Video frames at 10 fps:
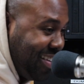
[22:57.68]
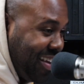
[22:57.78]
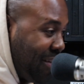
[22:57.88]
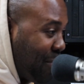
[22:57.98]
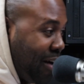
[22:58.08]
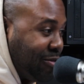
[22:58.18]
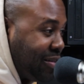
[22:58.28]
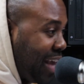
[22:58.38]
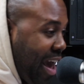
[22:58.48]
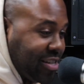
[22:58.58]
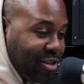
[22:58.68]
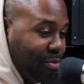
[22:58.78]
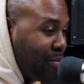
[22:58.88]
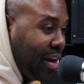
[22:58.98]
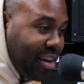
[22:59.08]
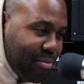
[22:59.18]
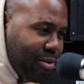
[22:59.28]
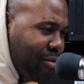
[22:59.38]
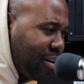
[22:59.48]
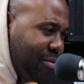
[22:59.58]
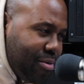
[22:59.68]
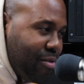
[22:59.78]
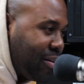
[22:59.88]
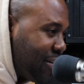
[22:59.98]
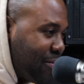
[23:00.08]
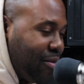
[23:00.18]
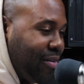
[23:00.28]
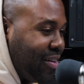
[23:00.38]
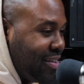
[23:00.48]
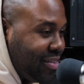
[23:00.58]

he probably was gassing them up like, keep going.